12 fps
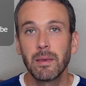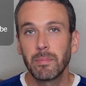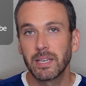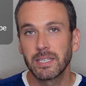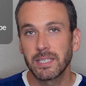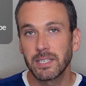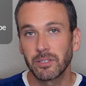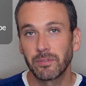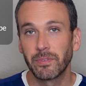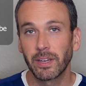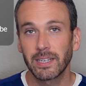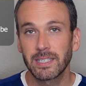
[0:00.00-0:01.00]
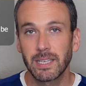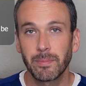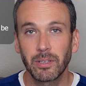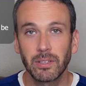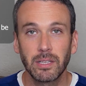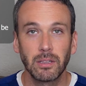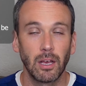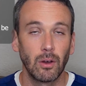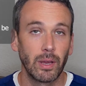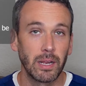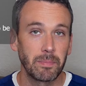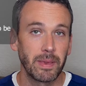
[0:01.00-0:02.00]
because these are very typically
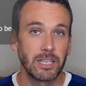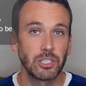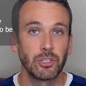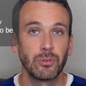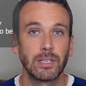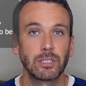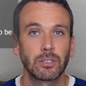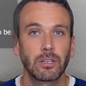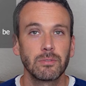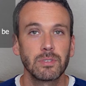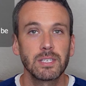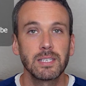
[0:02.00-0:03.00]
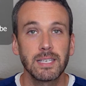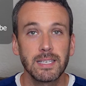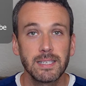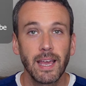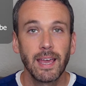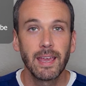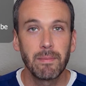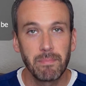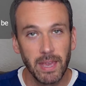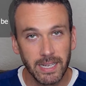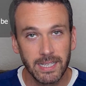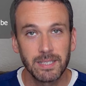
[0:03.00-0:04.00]
low in a patient who has Crohn's disease and
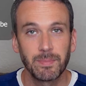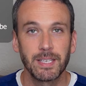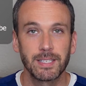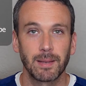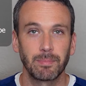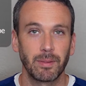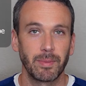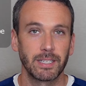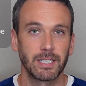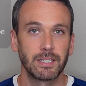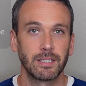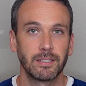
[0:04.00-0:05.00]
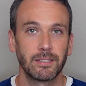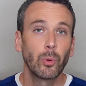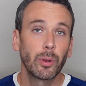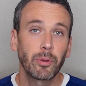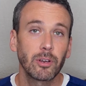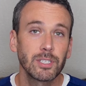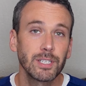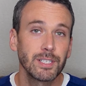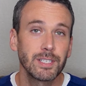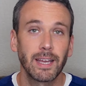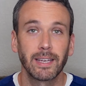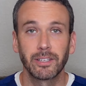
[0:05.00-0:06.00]
may need to be supplemented. When a person is
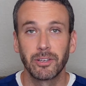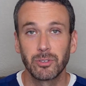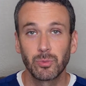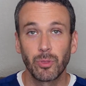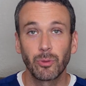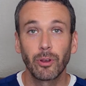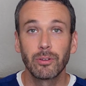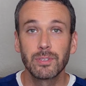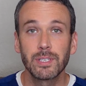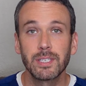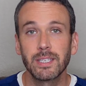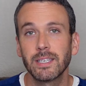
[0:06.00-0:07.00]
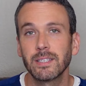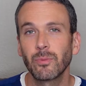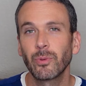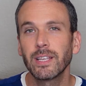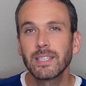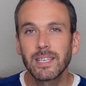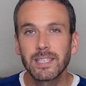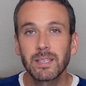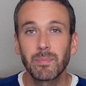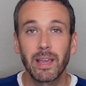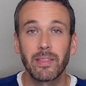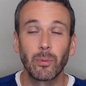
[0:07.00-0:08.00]
diagnosed with Crohn's disease, we
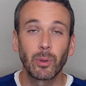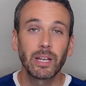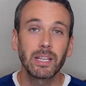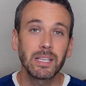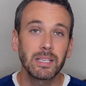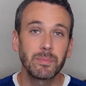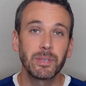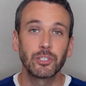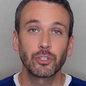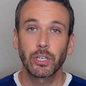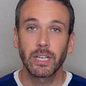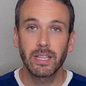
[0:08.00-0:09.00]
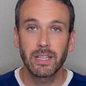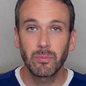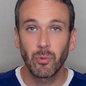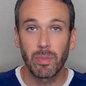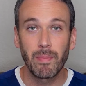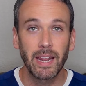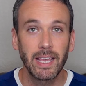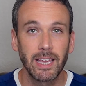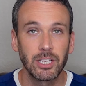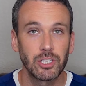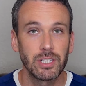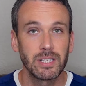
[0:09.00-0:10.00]
anticipate that we're going to need to be treating them with
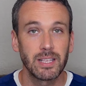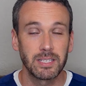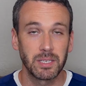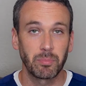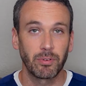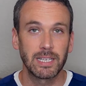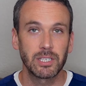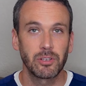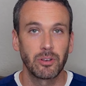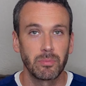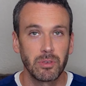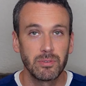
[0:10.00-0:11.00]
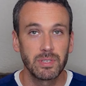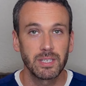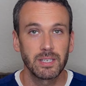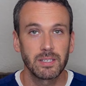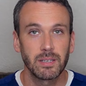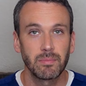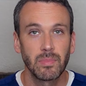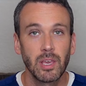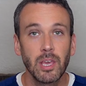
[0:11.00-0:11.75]
medications that suppress their immune system.